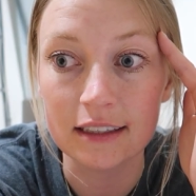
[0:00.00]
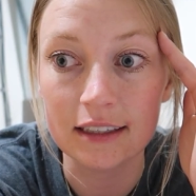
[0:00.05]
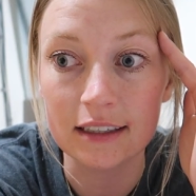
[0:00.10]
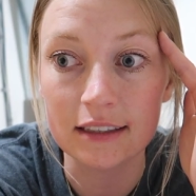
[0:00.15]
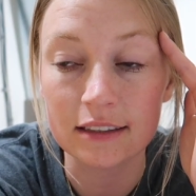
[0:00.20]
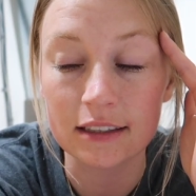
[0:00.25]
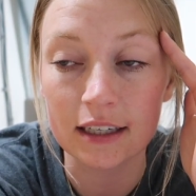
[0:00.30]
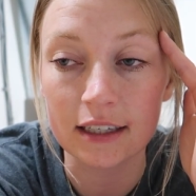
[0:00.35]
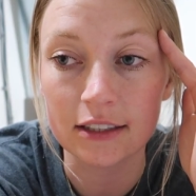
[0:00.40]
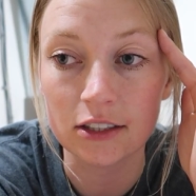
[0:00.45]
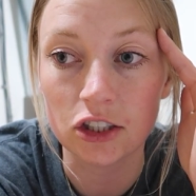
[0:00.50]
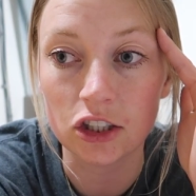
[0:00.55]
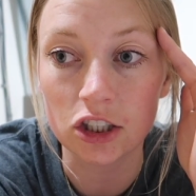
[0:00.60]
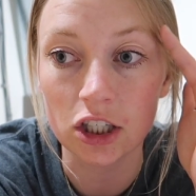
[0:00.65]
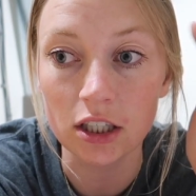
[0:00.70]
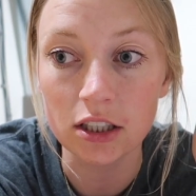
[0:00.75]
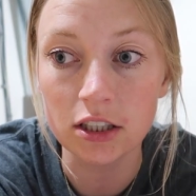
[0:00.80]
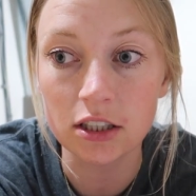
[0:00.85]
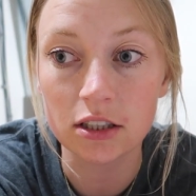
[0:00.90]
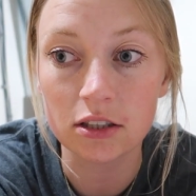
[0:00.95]
It's like,
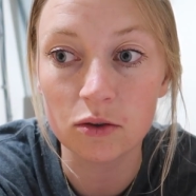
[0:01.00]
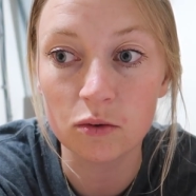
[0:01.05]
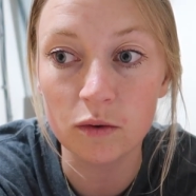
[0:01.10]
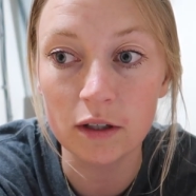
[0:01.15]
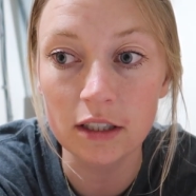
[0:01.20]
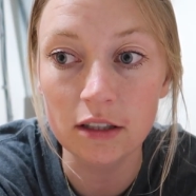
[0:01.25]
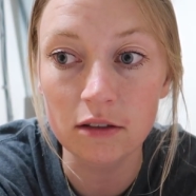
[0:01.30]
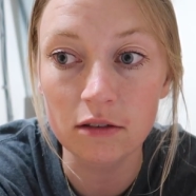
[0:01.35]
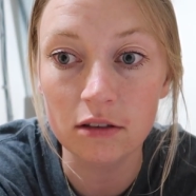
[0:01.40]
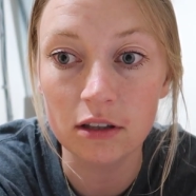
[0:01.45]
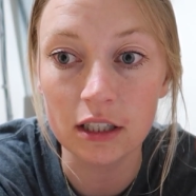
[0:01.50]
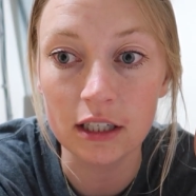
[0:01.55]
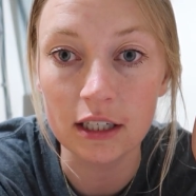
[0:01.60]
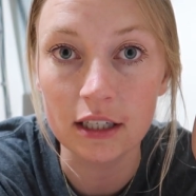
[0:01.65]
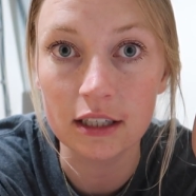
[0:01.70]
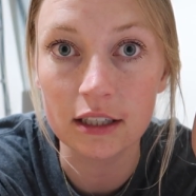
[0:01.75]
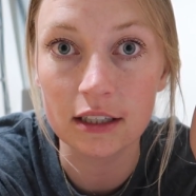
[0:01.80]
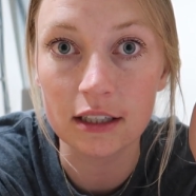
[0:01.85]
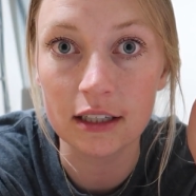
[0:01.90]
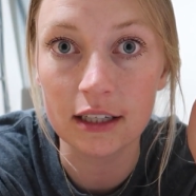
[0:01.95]
just when you
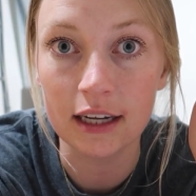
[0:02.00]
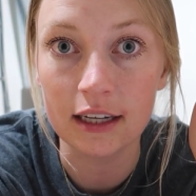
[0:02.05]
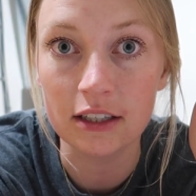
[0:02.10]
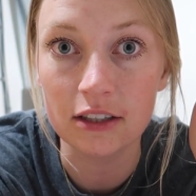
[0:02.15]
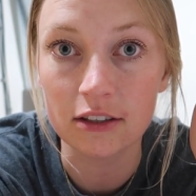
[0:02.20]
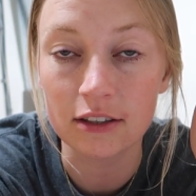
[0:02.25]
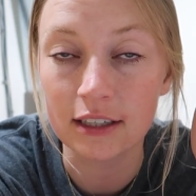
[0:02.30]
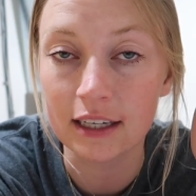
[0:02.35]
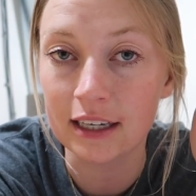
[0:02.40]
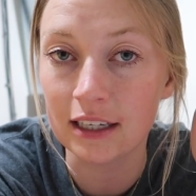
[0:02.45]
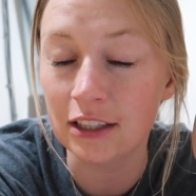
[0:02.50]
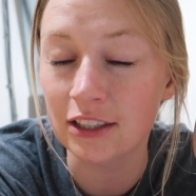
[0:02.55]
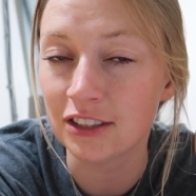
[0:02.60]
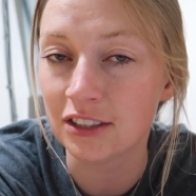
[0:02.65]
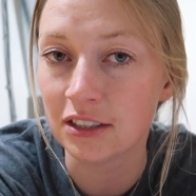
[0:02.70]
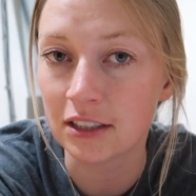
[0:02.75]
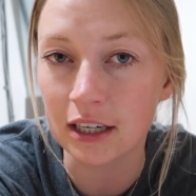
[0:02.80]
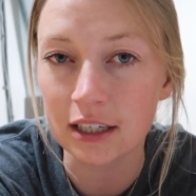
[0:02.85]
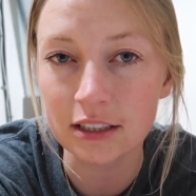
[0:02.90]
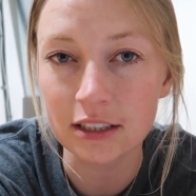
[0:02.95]
think that you're getting
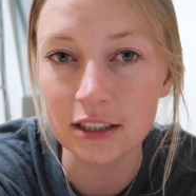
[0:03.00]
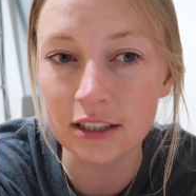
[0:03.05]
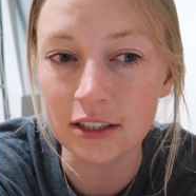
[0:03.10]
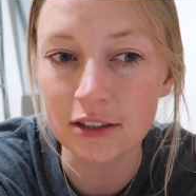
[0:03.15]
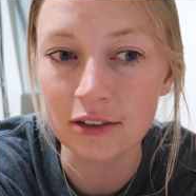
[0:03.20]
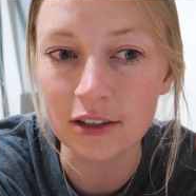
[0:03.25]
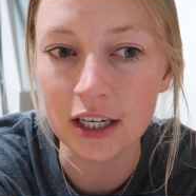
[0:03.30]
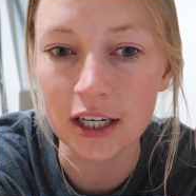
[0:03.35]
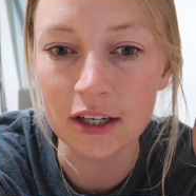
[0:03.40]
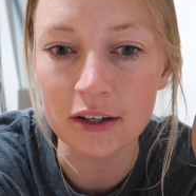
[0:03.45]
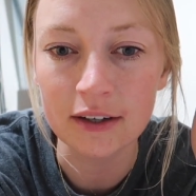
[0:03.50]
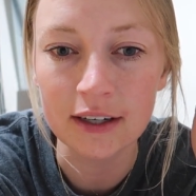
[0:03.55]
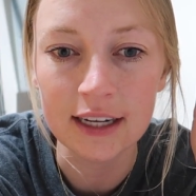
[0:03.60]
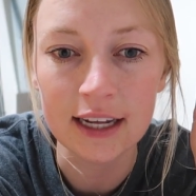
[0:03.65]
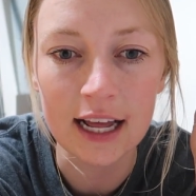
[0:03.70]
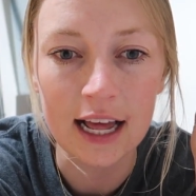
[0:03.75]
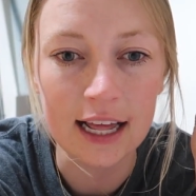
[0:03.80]
your ducks in a row,